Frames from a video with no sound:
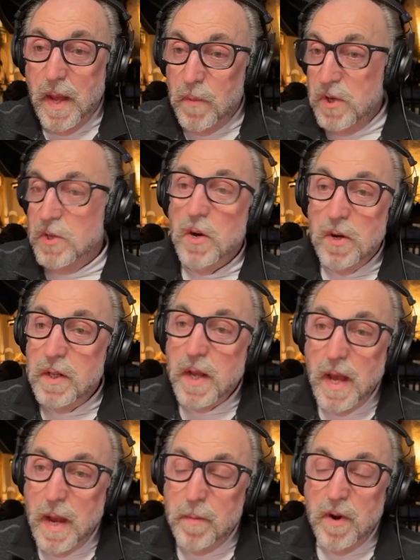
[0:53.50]
we turned the
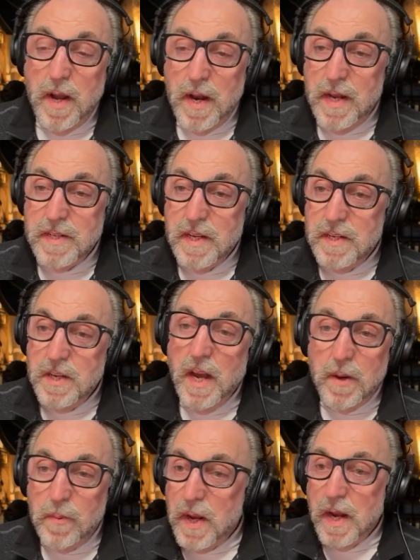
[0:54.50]
camera, and I said, Jake,
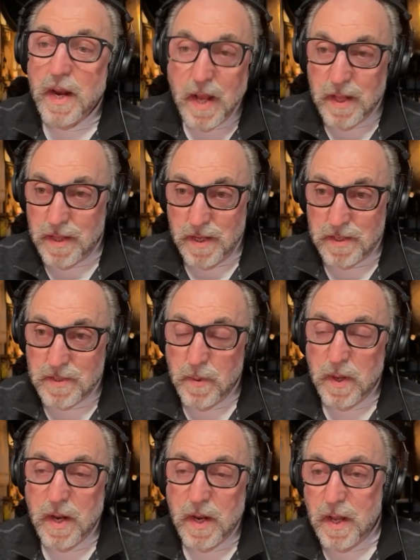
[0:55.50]
we got to get this. We
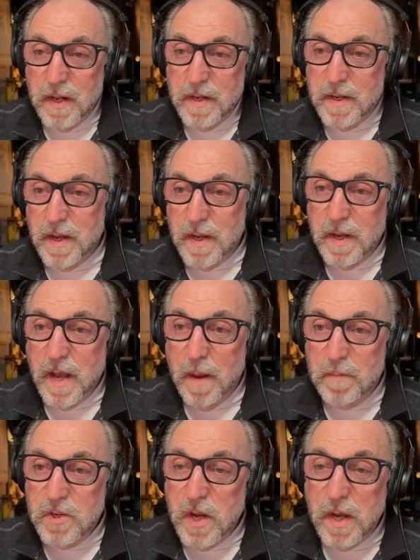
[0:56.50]
got to get
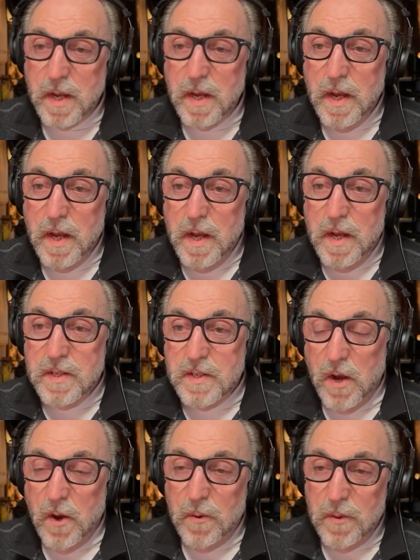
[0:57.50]
Captain Jake.
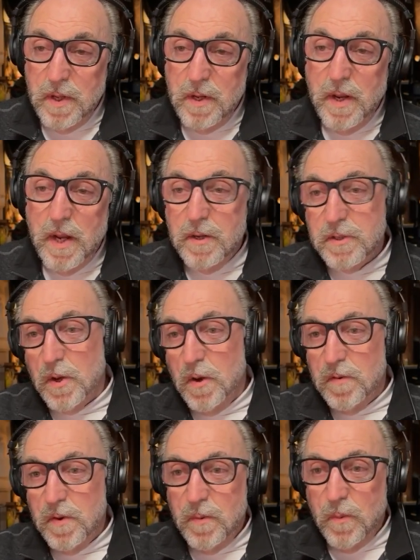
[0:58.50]
So, he goes
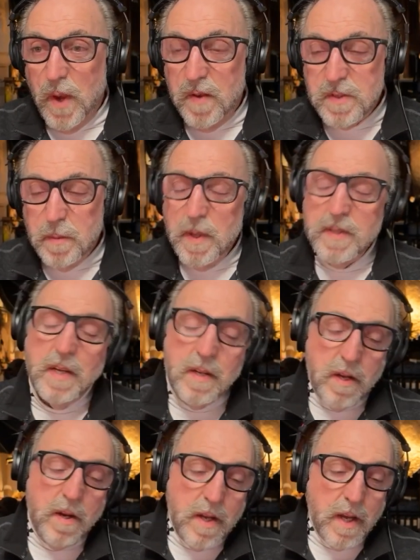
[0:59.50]
over and waves a little bit. I said,
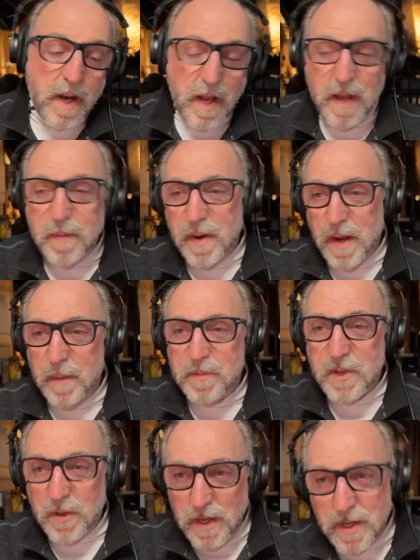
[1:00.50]
no, you got to ham it up.
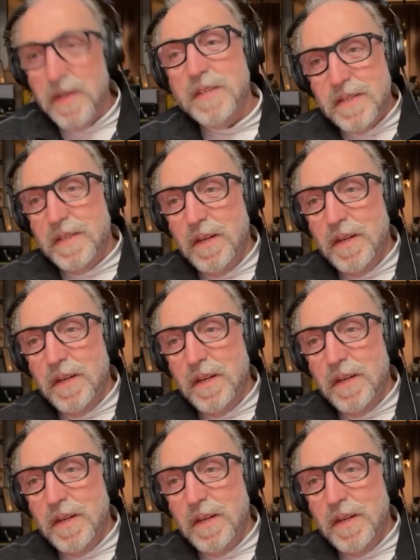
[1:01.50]
So he does,